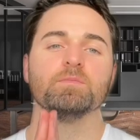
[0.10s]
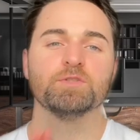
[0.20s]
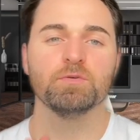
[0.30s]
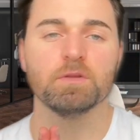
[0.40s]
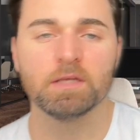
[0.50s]

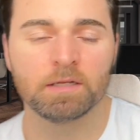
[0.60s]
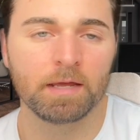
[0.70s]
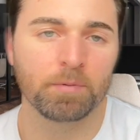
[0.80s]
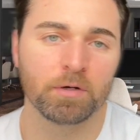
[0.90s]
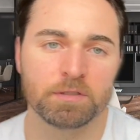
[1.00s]
to the
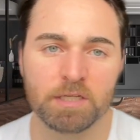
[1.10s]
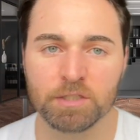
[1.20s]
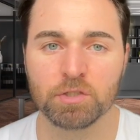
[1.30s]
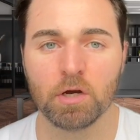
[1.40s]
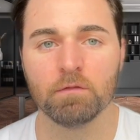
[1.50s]
neighborhood
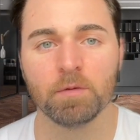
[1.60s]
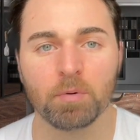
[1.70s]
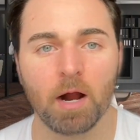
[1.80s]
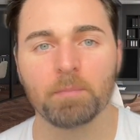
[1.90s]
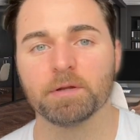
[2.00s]
section of the
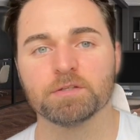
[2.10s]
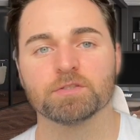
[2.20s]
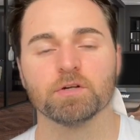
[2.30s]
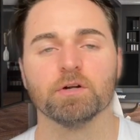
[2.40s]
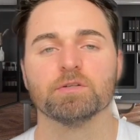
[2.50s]
property
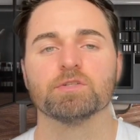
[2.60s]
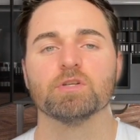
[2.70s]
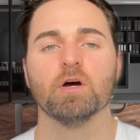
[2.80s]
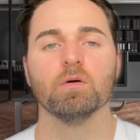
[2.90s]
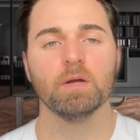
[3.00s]
search.
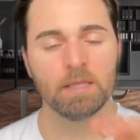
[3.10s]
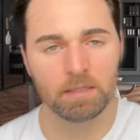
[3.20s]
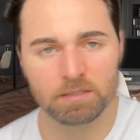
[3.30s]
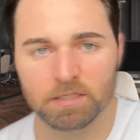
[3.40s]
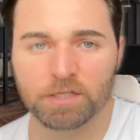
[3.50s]
So in
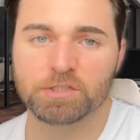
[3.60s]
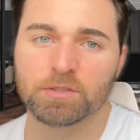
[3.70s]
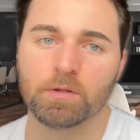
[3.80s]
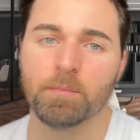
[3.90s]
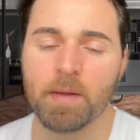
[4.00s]
this
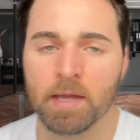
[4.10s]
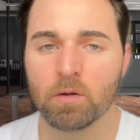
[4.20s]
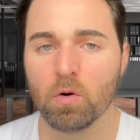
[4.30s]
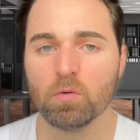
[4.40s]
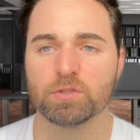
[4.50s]
section, the main
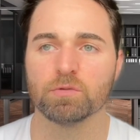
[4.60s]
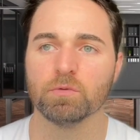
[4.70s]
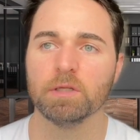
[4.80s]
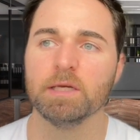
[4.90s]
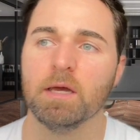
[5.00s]
goal is to
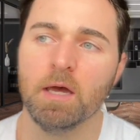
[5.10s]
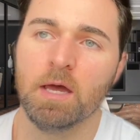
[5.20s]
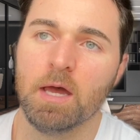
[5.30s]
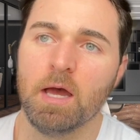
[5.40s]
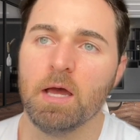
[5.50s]
really
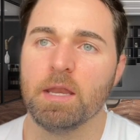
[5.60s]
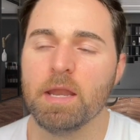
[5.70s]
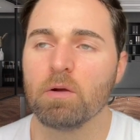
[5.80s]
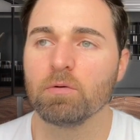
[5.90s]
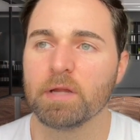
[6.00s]

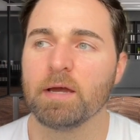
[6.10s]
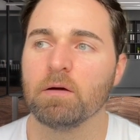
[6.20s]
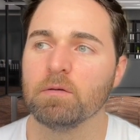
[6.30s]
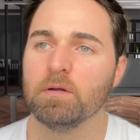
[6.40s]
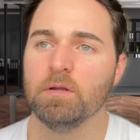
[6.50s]
narrow down